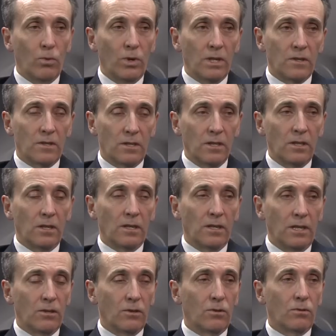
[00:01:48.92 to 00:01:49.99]
We still
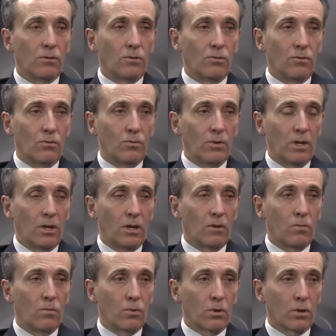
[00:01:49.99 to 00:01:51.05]
need to do a lot
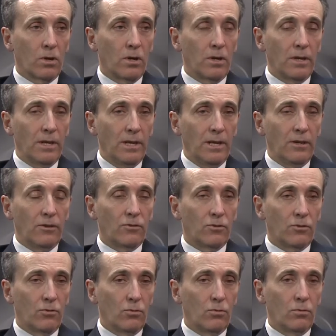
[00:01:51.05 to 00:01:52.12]
of work on
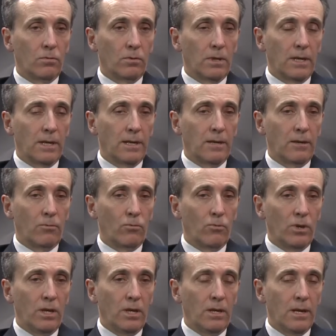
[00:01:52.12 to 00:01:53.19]
is to
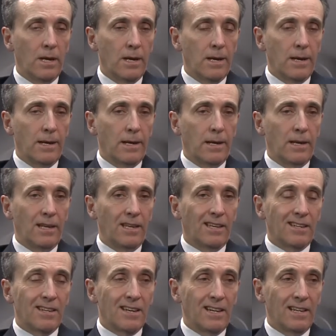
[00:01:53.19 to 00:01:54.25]

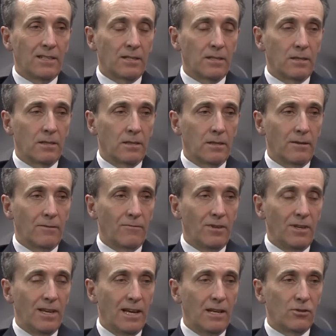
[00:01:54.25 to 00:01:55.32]
reignite
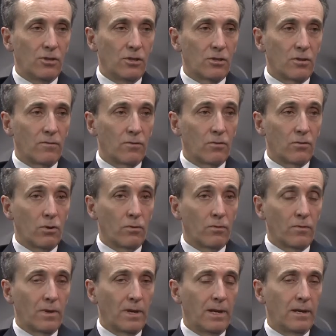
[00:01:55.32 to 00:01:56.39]
the engines of
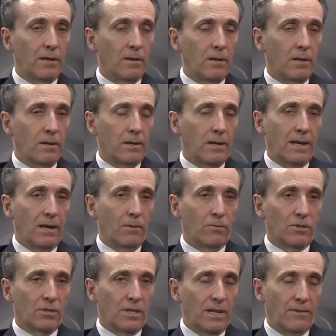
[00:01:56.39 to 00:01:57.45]
growth. And I would
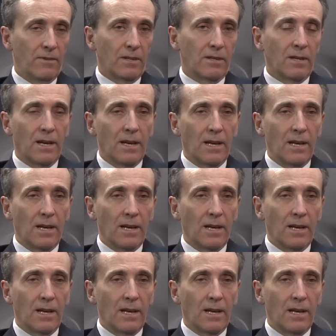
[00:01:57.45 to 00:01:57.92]
say that